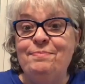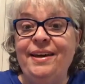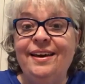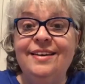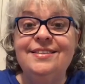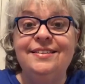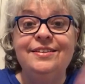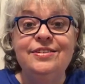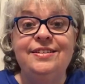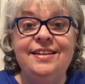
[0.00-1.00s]
Because
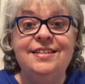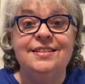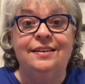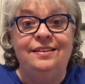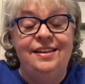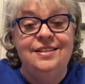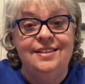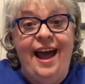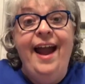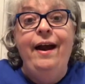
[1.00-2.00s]
there's this this
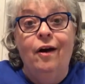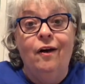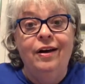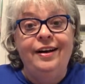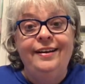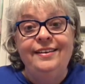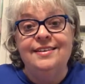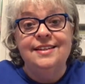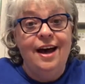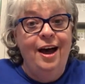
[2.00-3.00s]
air
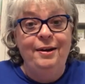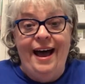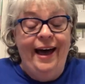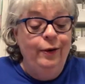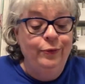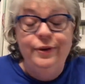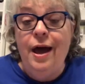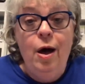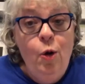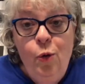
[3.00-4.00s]
that's got, I don't
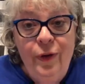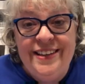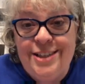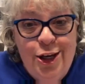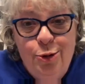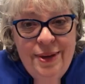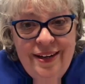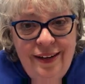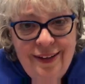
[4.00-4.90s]
know, it's humid.